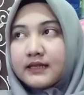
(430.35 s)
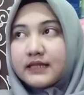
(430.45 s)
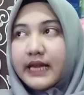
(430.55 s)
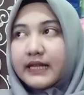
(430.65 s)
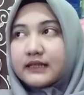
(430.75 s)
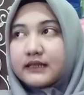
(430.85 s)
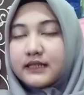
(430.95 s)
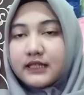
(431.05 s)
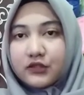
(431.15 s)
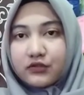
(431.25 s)
the
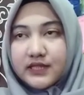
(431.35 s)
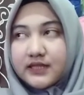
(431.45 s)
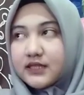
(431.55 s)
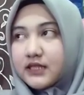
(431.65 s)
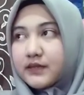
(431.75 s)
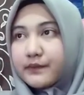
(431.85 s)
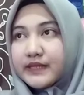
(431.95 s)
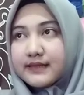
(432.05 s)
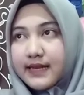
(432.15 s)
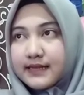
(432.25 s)
e-learning in teaching
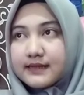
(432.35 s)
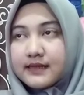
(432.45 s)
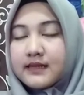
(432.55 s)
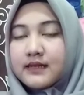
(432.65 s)
process.